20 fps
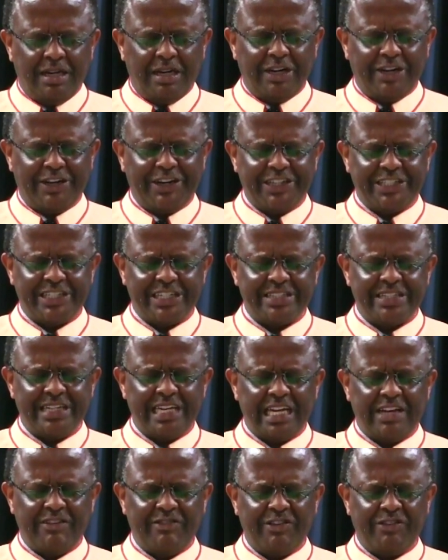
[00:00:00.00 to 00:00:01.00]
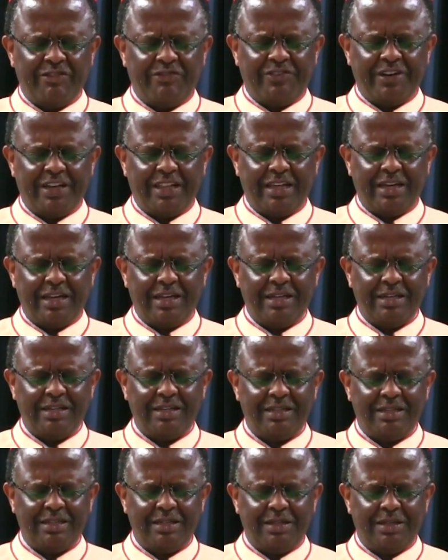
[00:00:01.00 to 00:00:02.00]
Our gracious and loving Father,
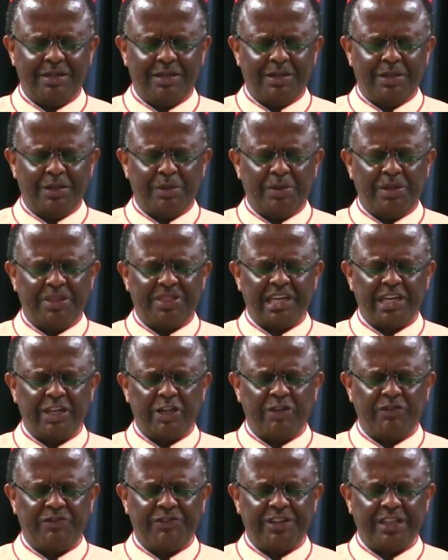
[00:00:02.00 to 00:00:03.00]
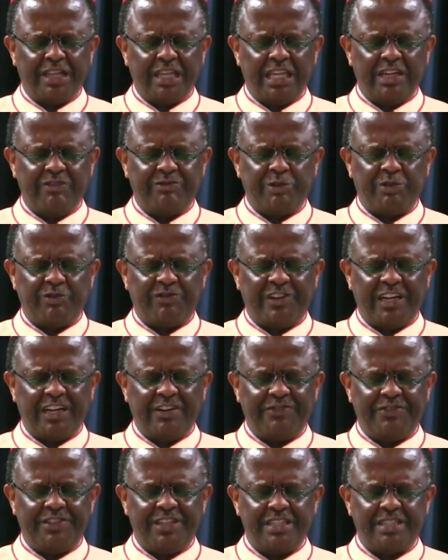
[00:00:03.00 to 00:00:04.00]
we thank you for the gift of
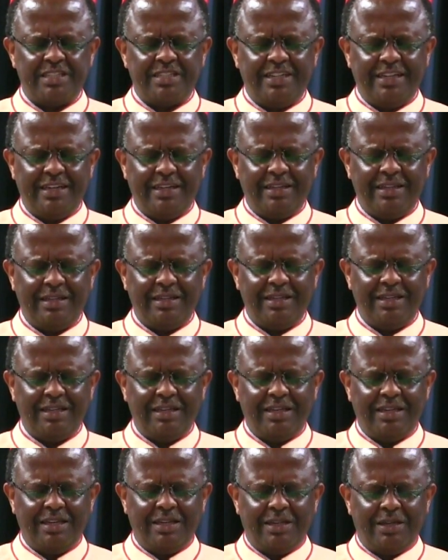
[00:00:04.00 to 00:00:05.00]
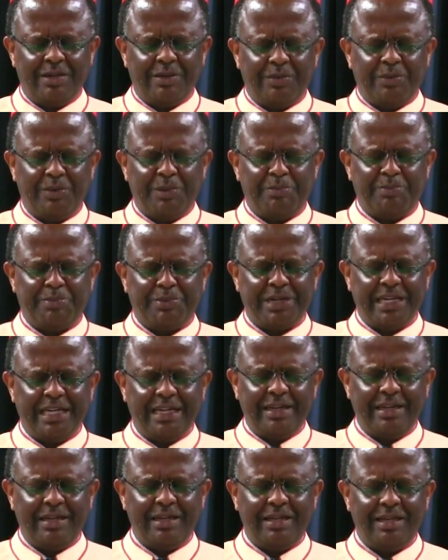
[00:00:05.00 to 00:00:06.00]
life this day. We
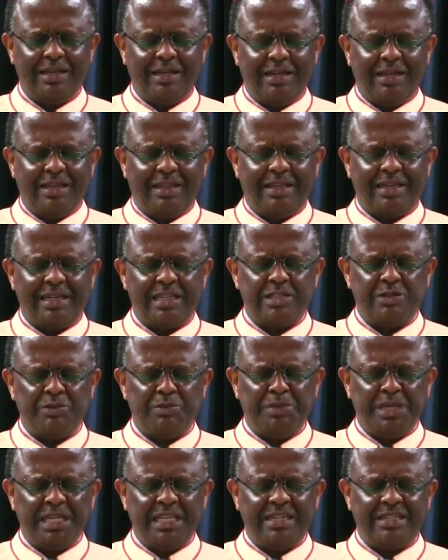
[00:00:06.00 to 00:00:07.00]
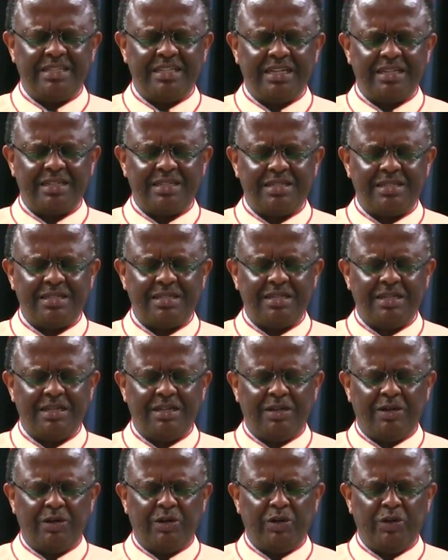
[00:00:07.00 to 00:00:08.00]
pray that as we meditate
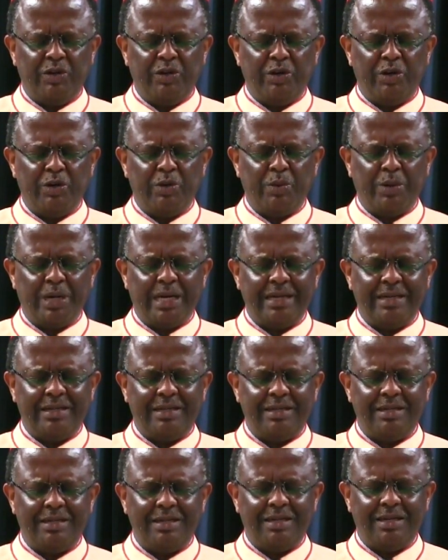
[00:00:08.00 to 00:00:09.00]
on your word,